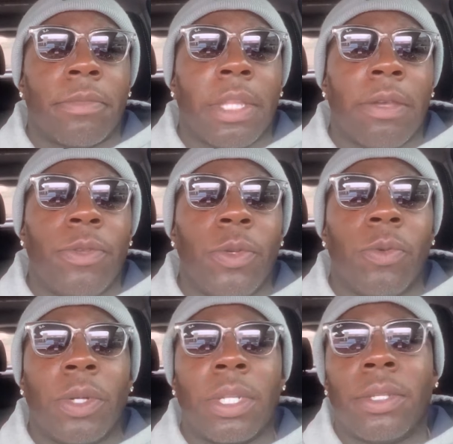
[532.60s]
If you
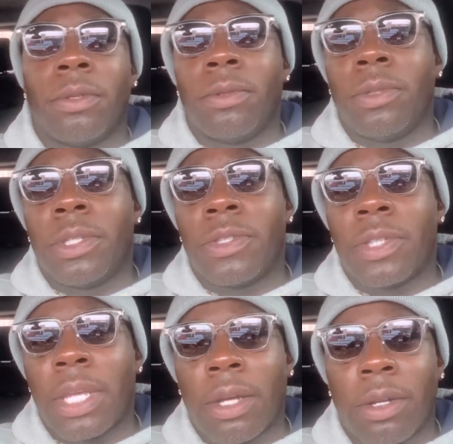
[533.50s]
want to do the
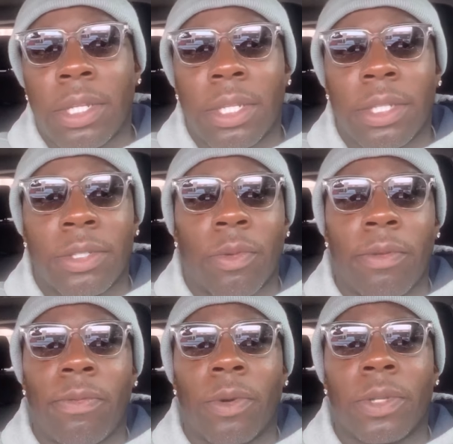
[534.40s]
Zelle, that is
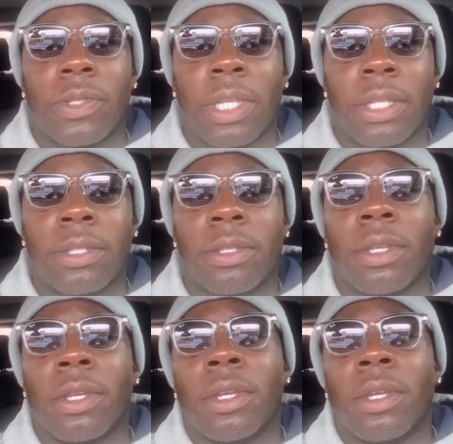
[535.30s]
346-292-6560